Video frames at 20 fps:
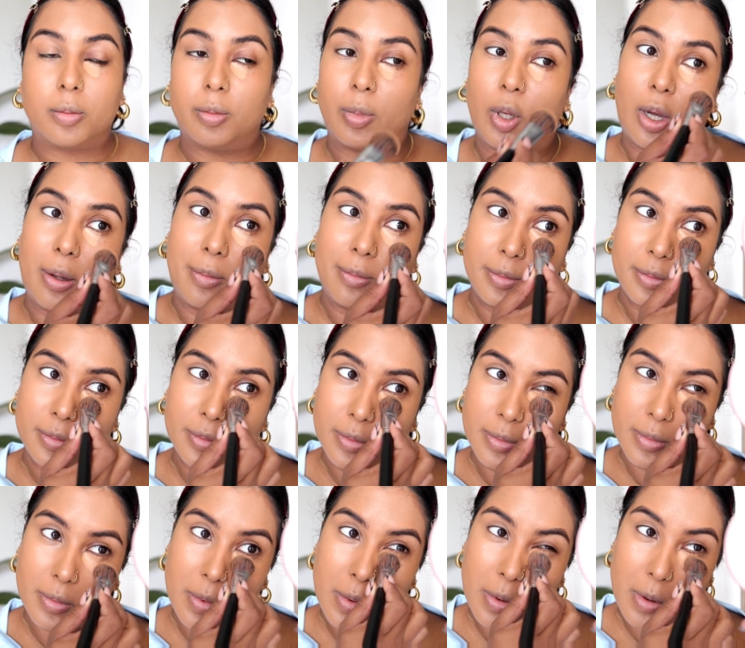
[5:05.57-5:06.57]
Bomb.
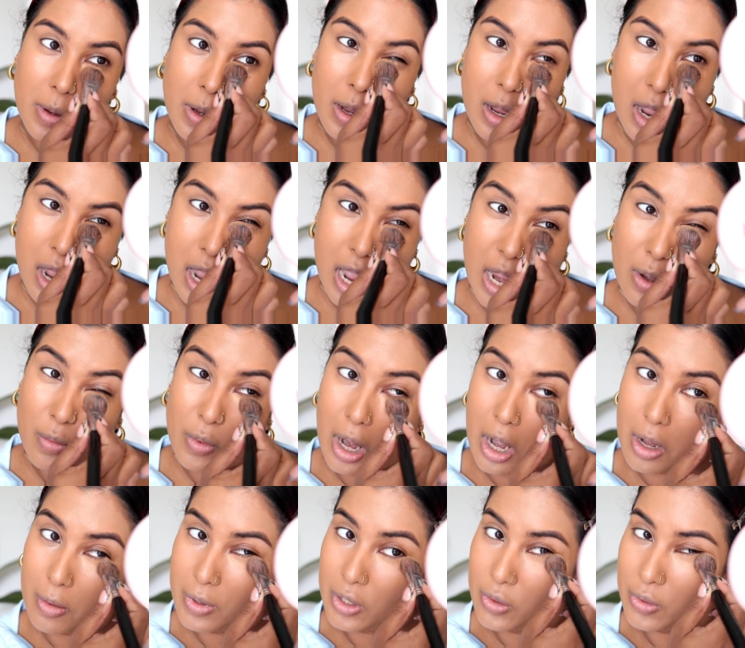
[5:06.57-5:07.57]
And we're
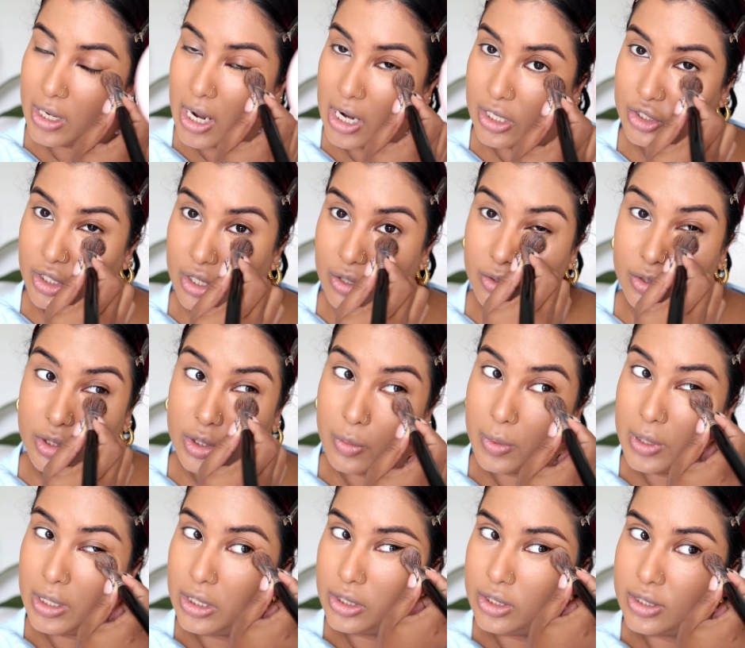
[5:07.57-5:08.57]
going to be doing eyeshadow, so
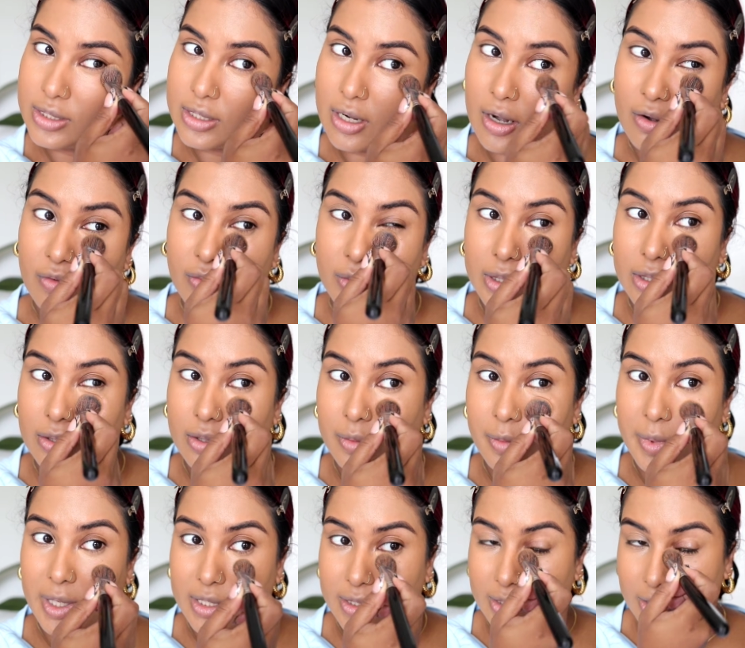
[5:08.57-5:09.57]
we need to start off with a
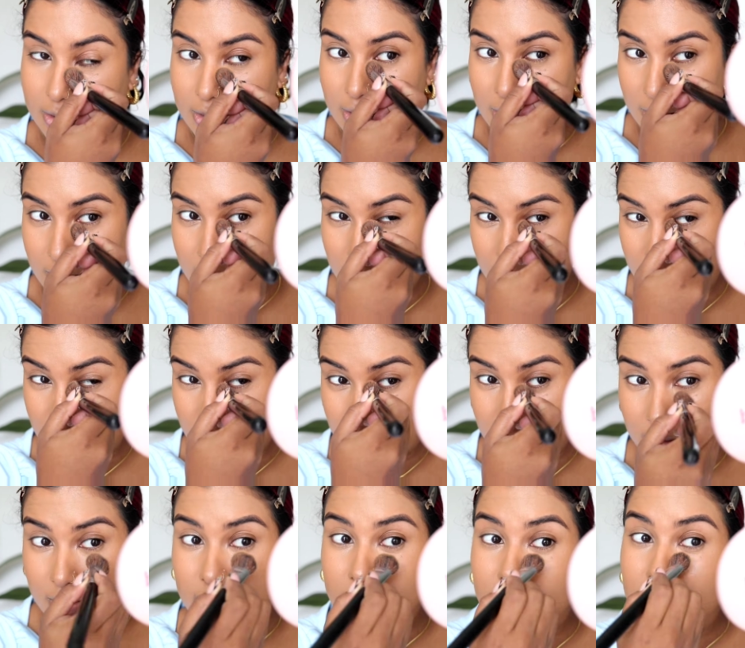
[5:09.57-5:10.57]
good base.
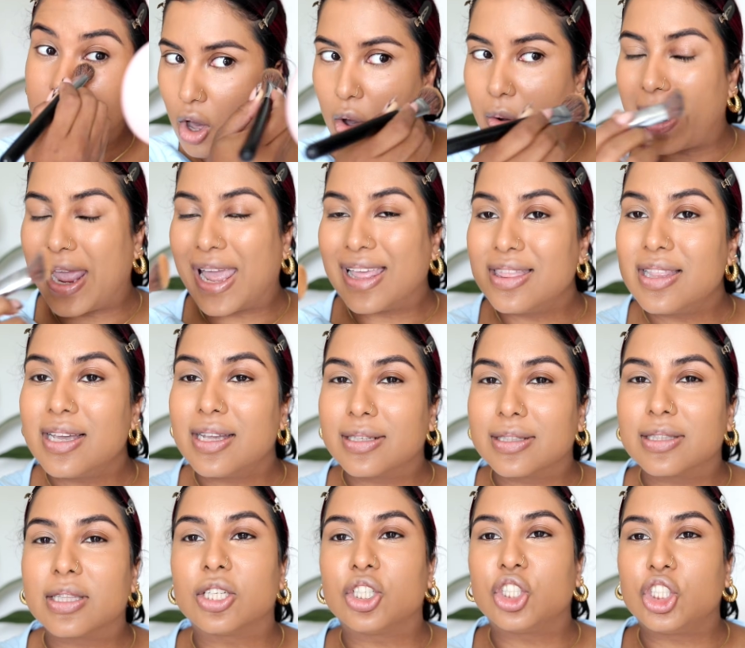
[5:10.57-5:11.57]
Oh, and
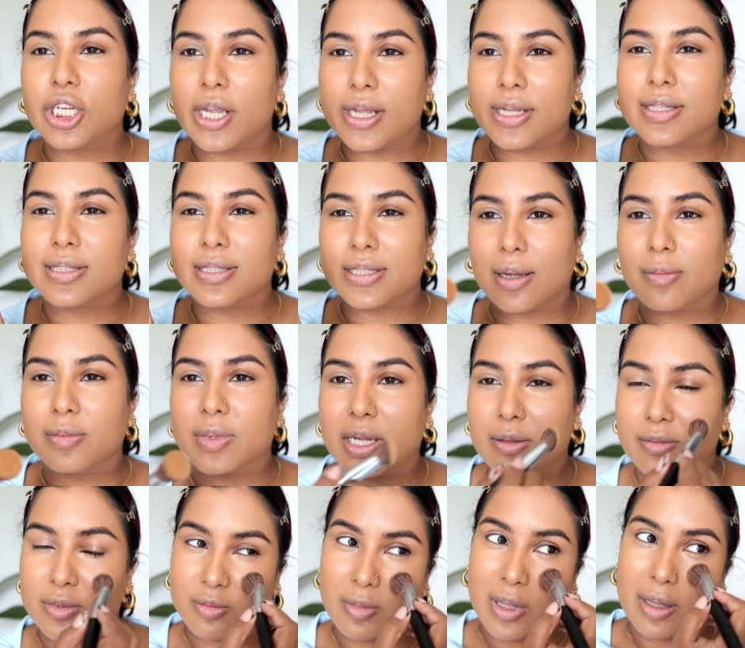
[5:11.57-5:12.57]
the shades
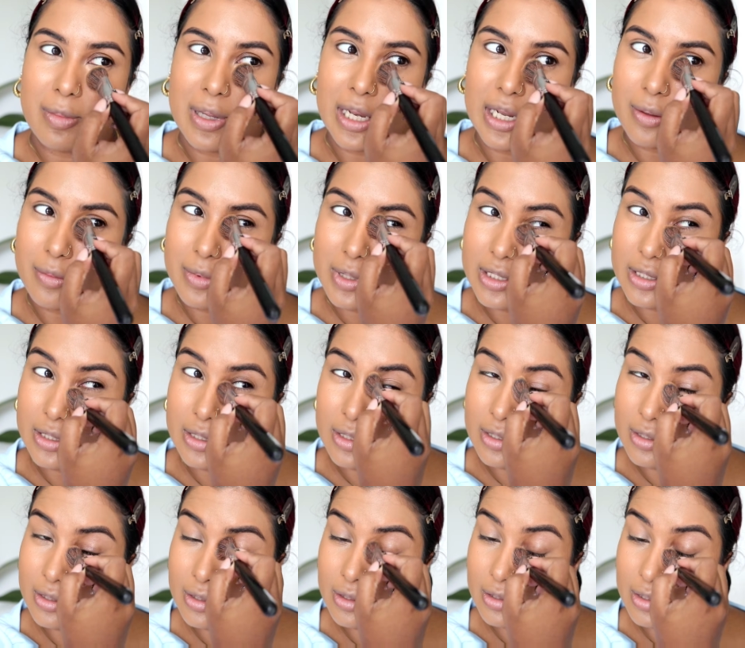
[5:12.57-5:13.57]
sometimes may be
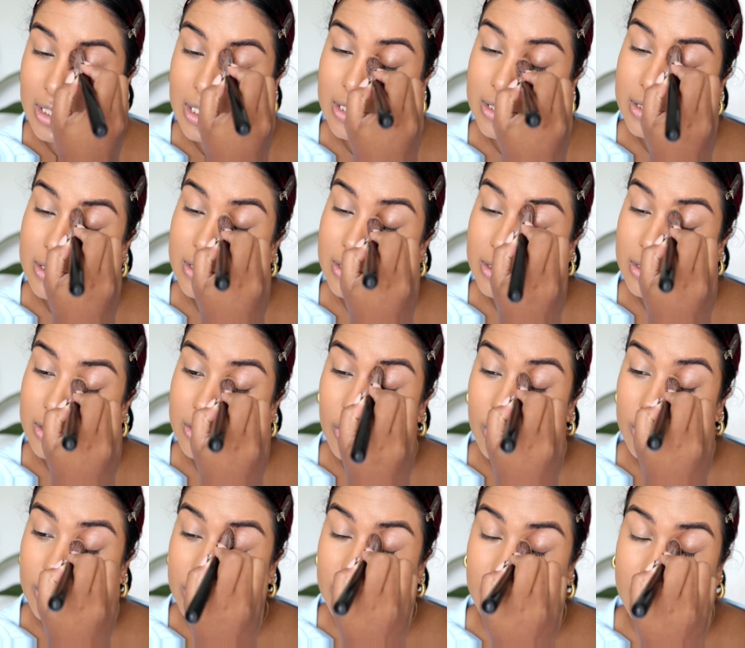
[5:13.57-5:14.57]
limited. That's
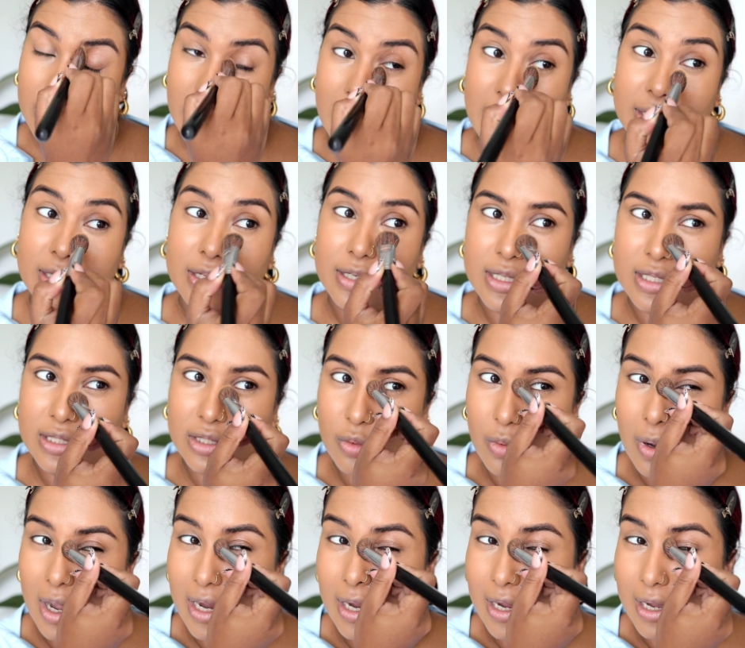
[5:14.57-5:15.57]
also the other
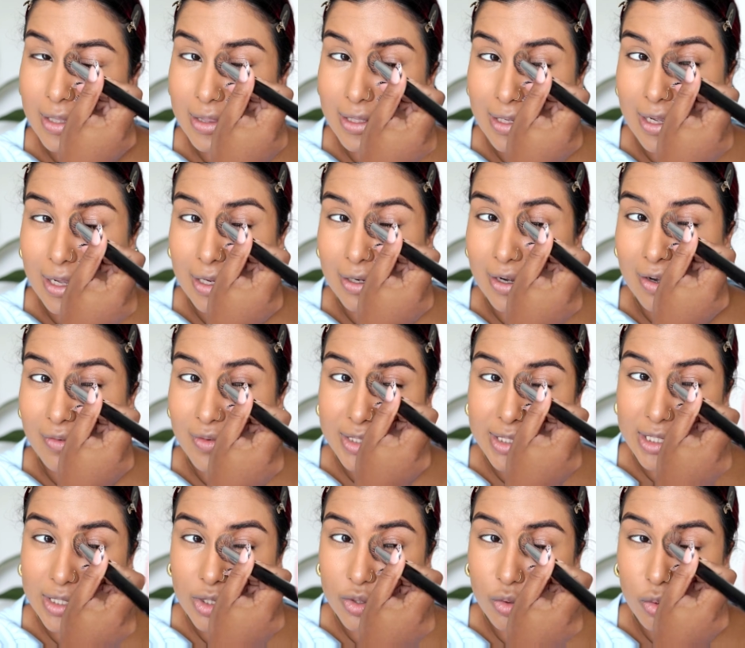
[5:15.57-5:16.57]
reason why I think I
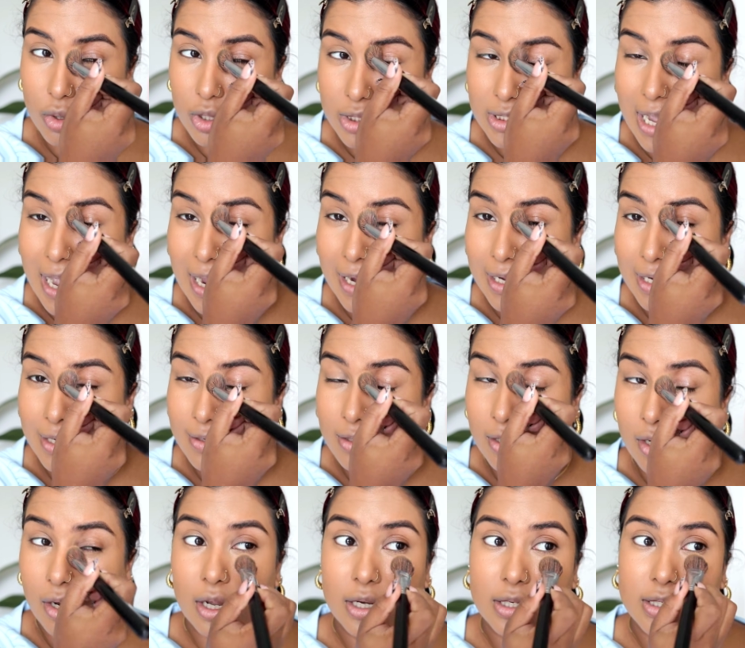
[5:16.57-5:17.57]
gravitate towards high end
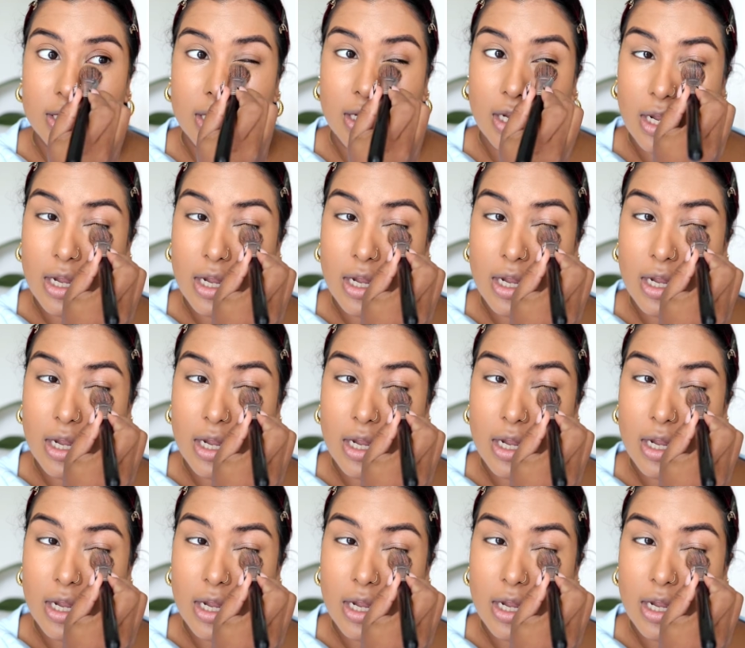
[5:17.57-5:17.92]
a lot.